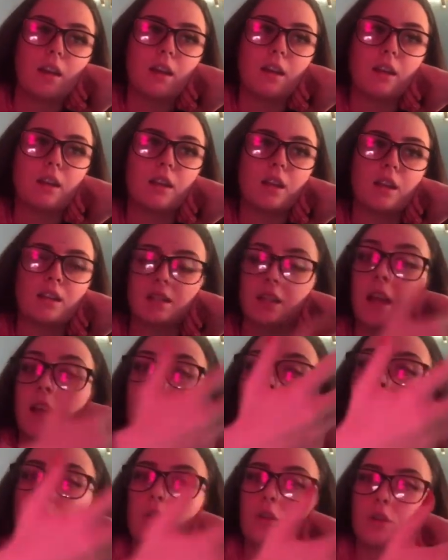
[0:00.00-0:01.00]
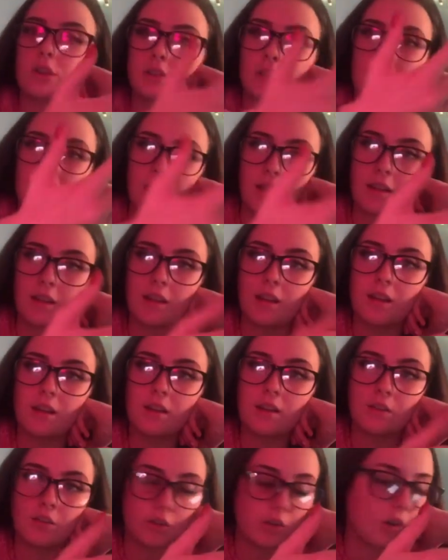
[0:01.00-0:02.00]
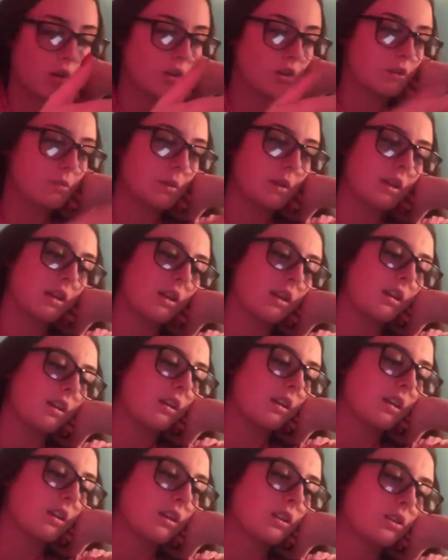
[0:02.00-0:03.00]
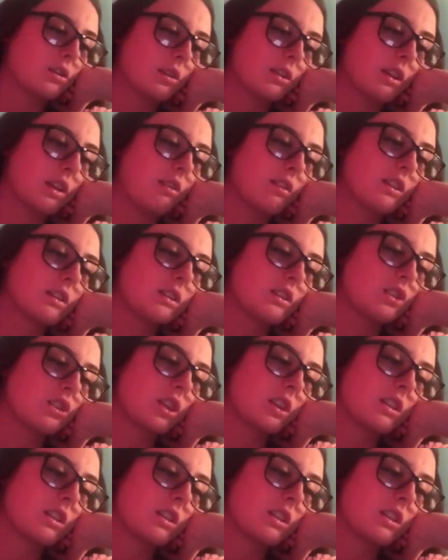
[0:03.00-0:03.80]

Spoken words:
it's like you're saying it if you can't speak it. So I definitely suggest